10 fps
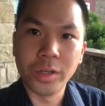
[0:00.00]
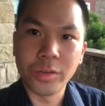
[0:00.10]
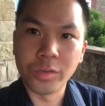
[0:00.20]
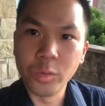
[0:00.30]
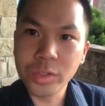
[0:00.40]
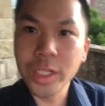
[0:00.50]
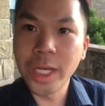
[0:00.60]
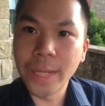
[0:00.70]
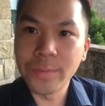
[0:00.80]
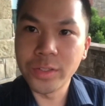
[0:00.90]
So what's going to
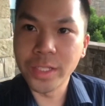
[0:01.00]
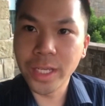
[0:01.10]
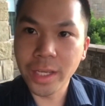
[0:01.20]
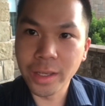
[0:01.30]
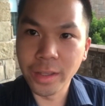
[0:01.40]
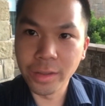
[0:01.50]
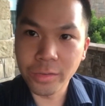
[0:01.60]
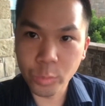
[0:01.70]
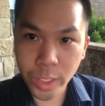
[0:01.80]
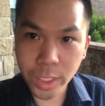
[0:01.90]
happen today
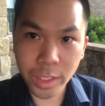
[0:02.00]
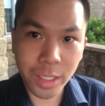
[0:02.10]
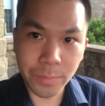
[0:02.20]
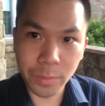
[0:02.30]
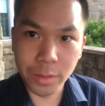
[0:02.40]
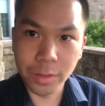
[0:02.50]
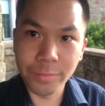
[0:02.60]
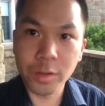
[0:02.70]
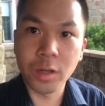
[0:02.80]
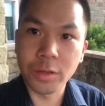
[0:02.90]
is we got a couple of
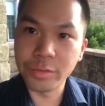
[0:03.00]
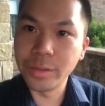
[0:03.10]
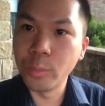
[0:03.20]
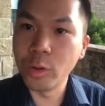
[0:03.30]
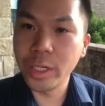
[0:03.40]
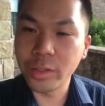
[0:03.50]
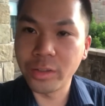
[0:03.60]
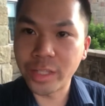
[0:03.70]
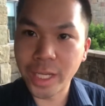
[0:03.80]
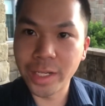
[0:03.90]
calls in the morning to
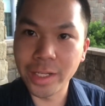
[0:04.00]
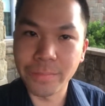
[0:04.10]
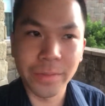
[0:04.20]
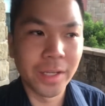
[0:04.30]
stand up